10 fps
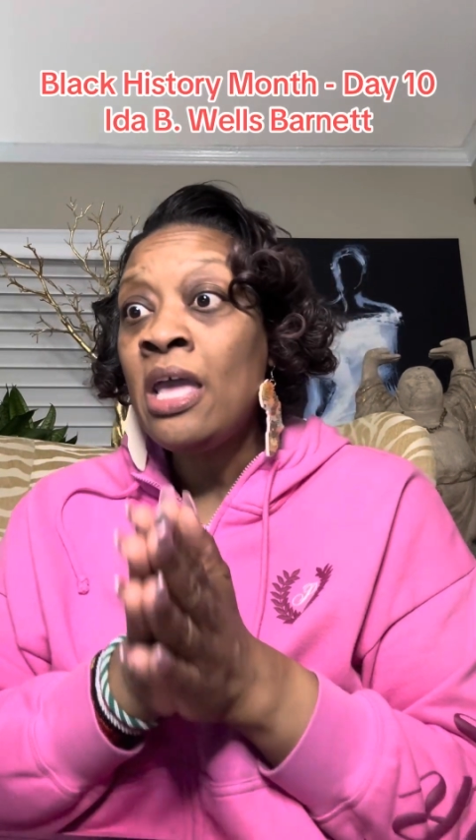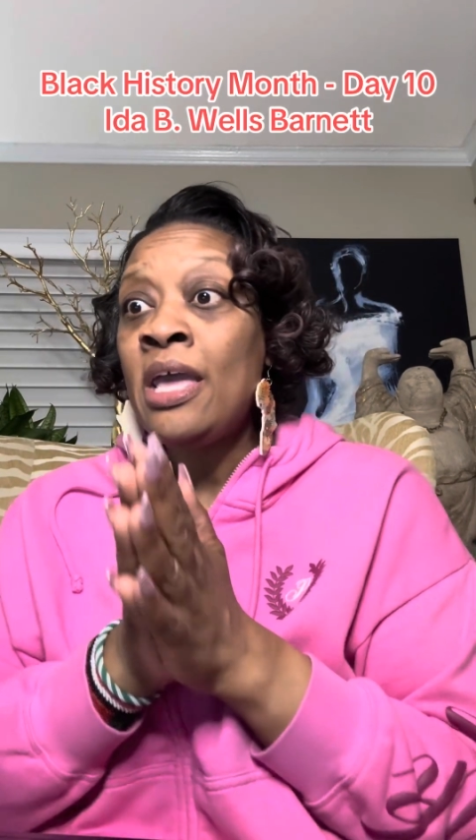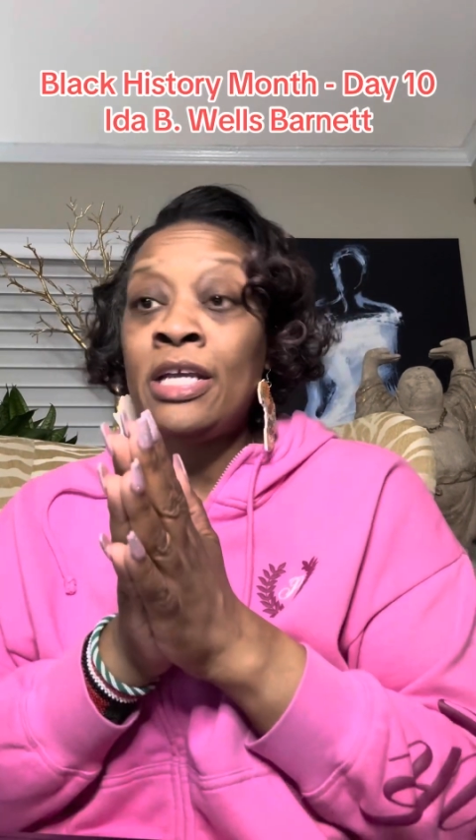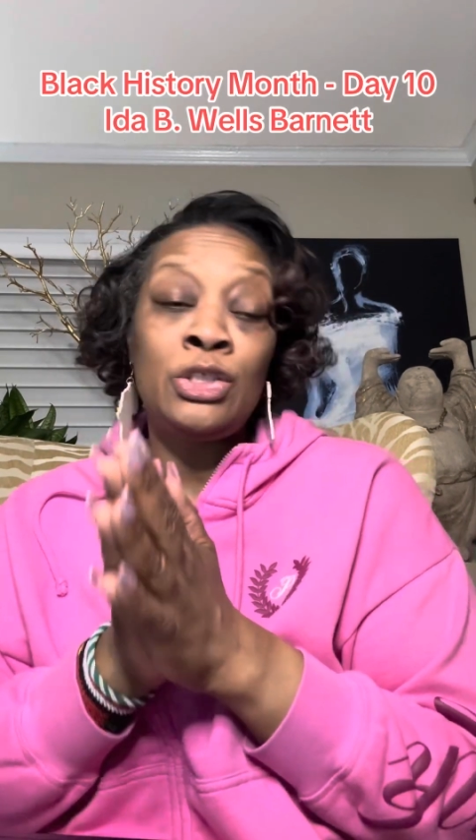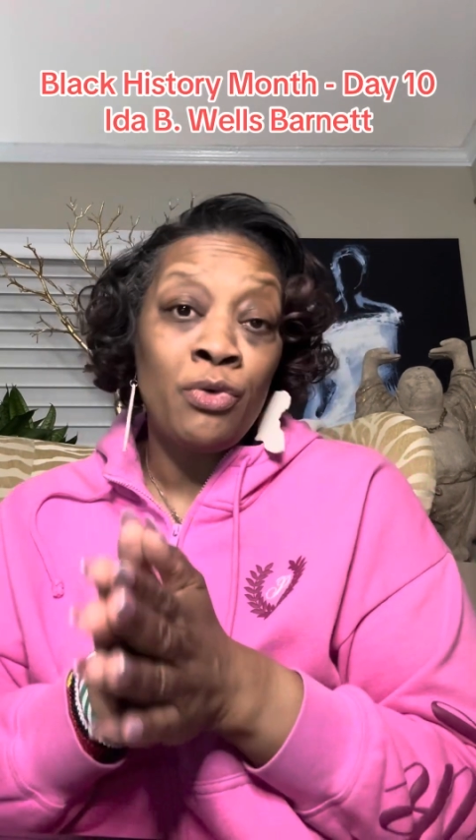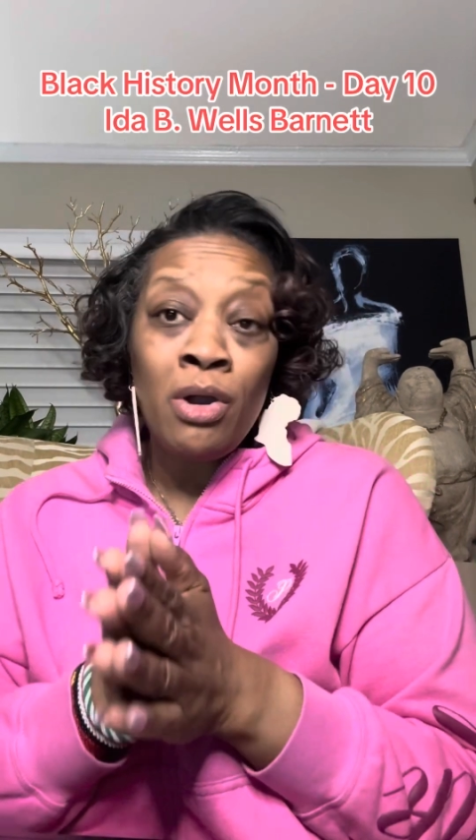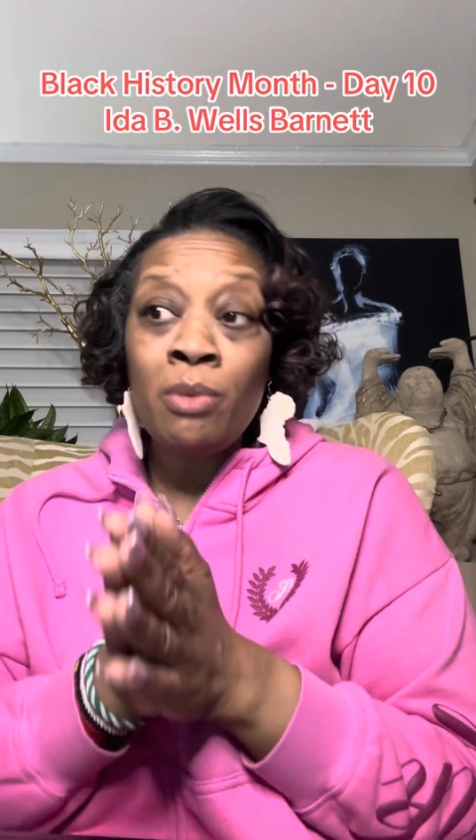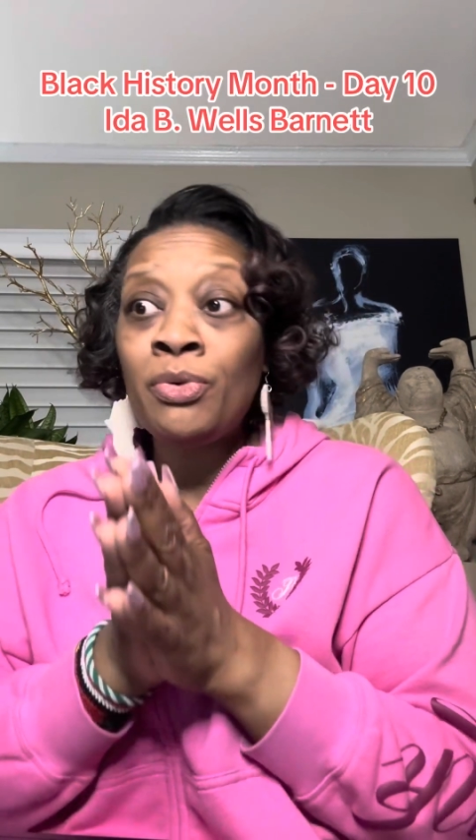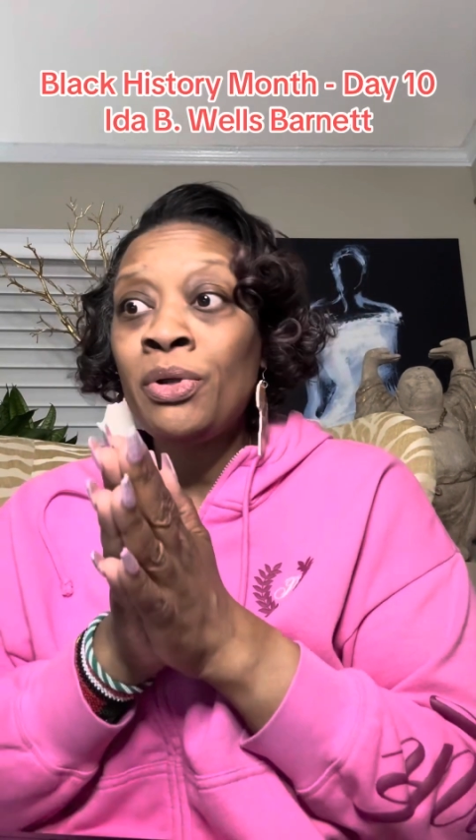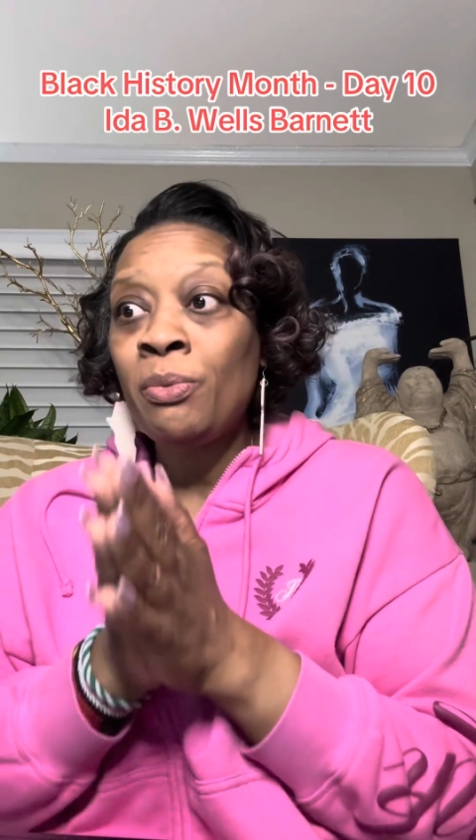and she grew up
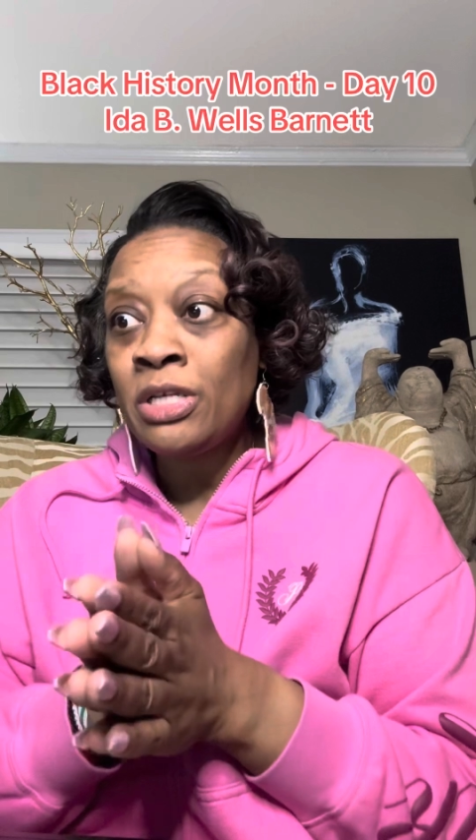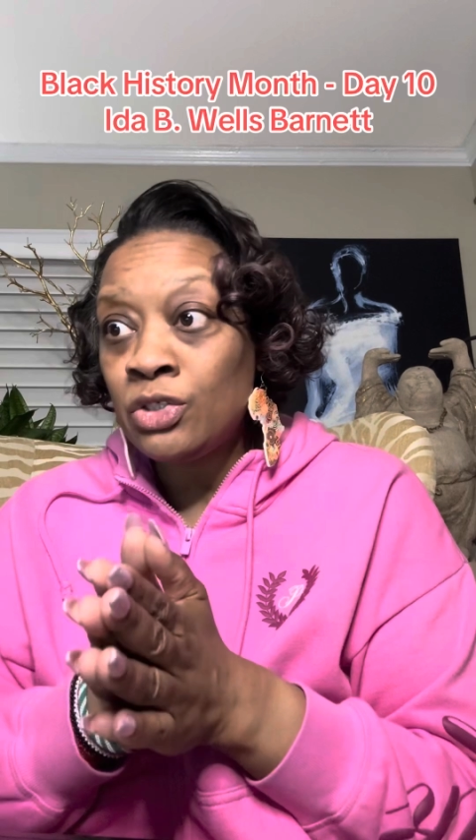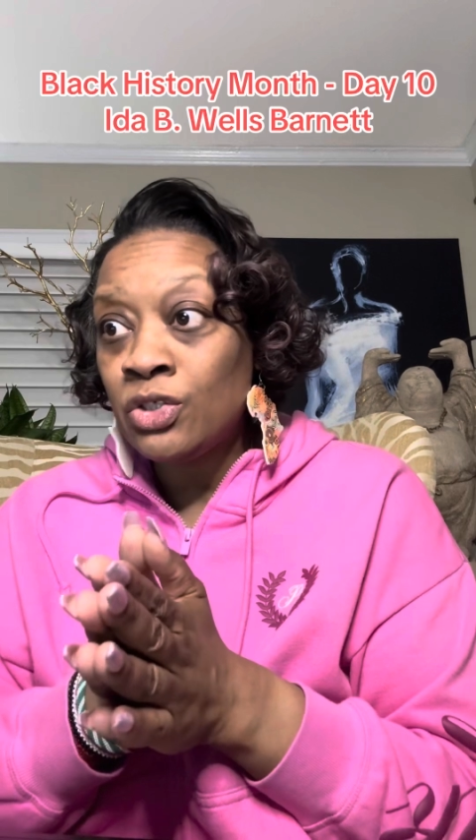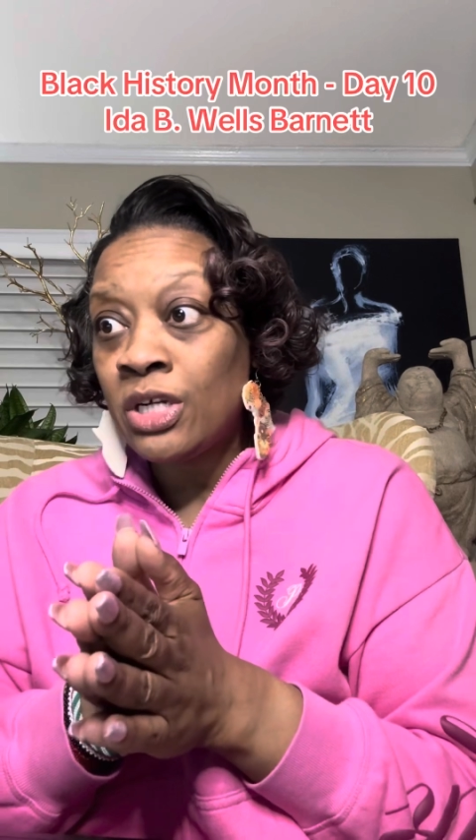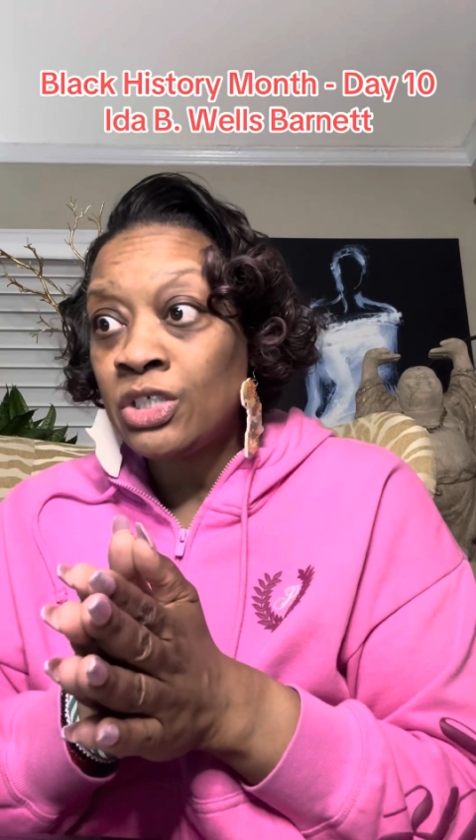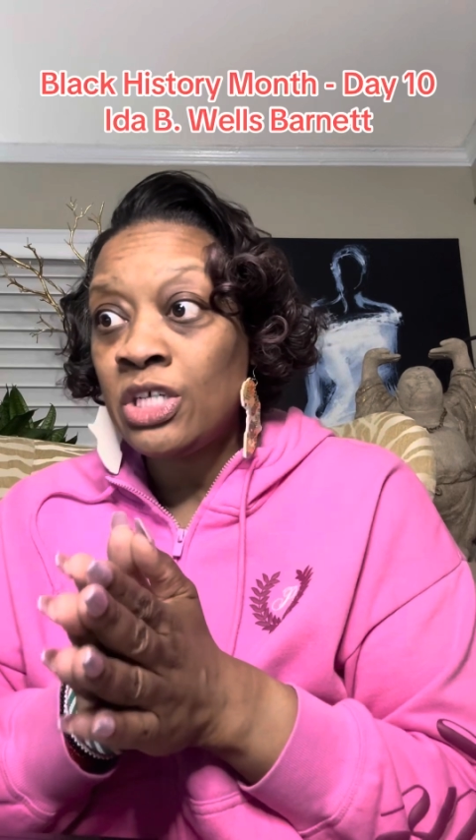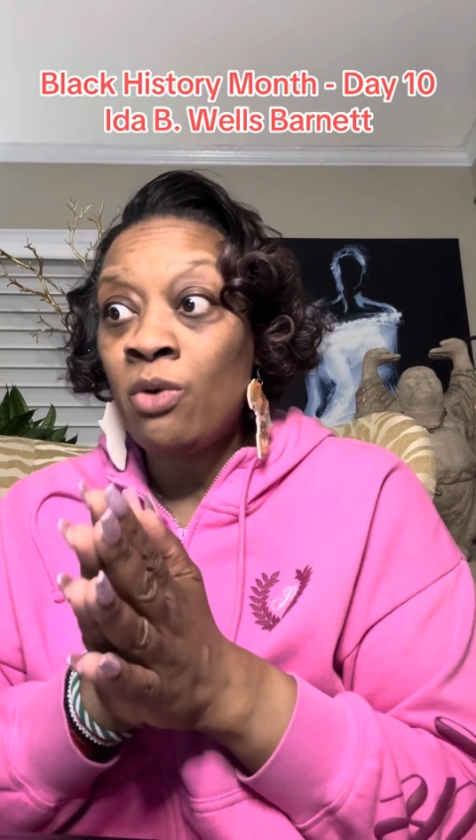during Reconstruction